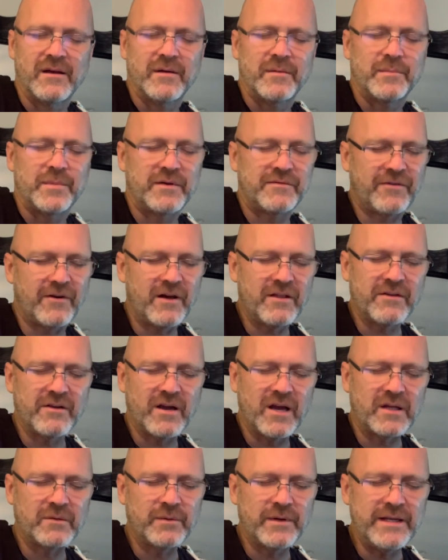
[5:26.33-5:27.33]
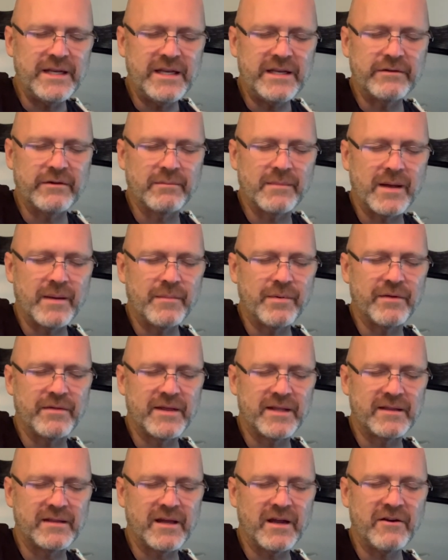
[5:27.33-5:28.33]
But Father God, we need to remember
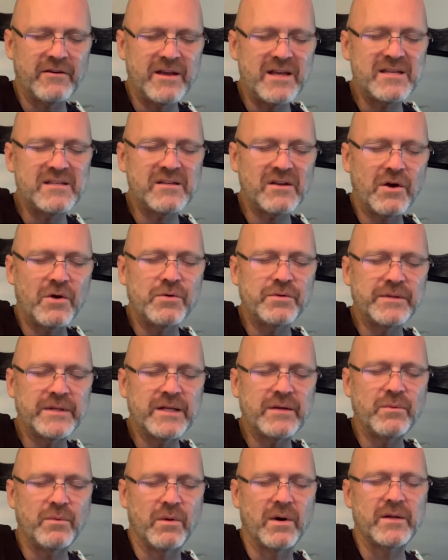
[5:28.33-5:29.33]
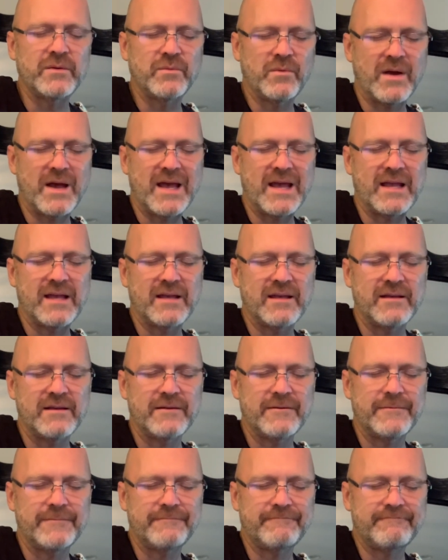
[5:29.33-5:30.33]
that there is only one way.
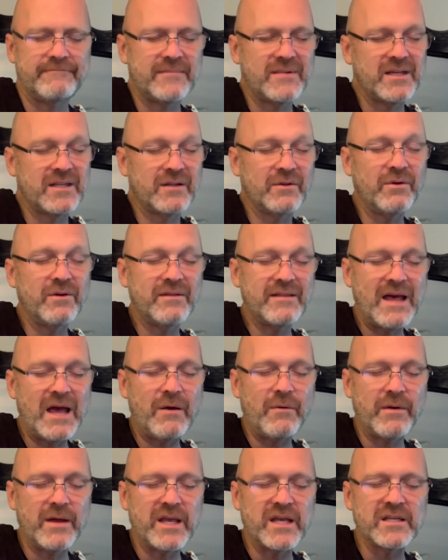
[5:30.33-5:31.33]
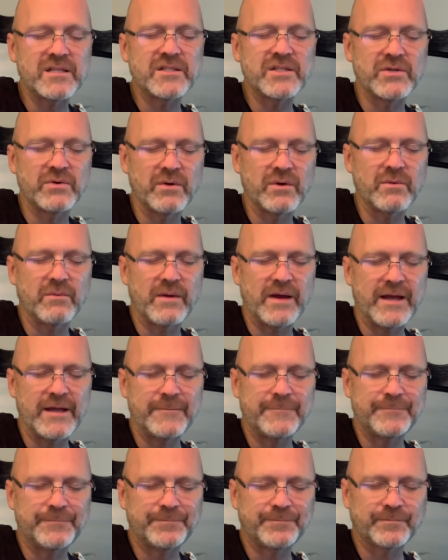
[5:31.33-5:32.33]
And Lord, that way is your
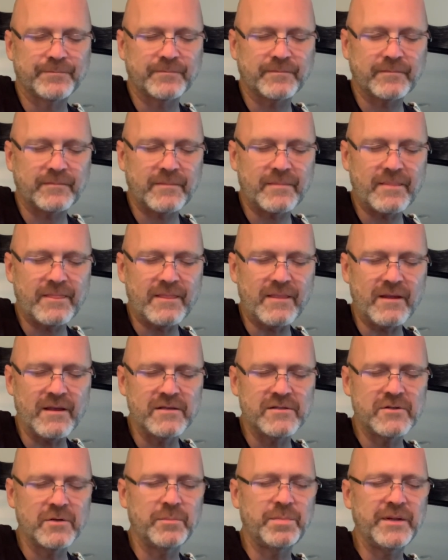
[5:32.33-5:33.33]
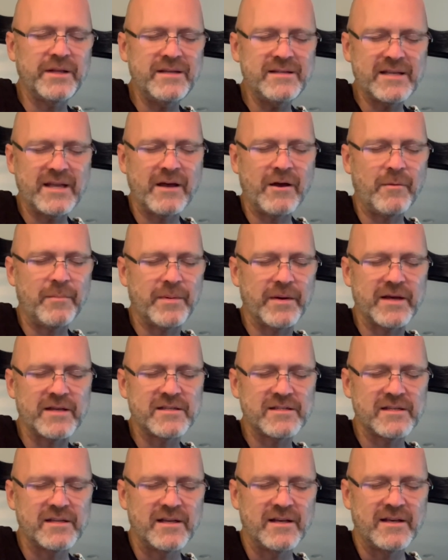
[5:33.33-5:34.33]
way. So please help
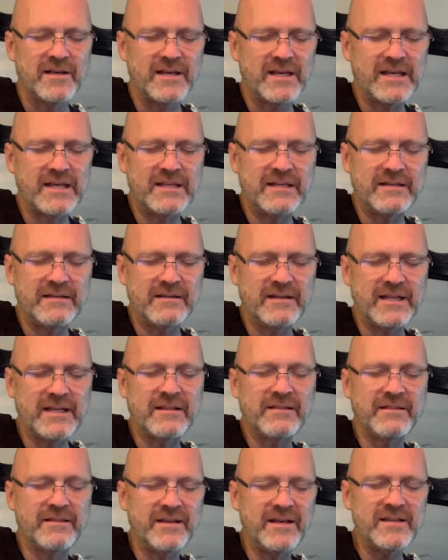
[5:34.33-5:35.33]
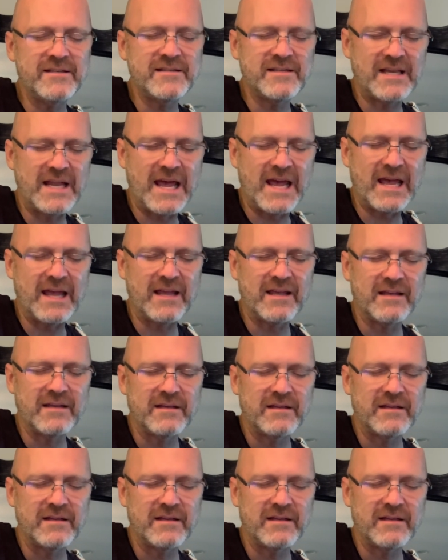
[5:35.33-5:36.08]
us in, in this day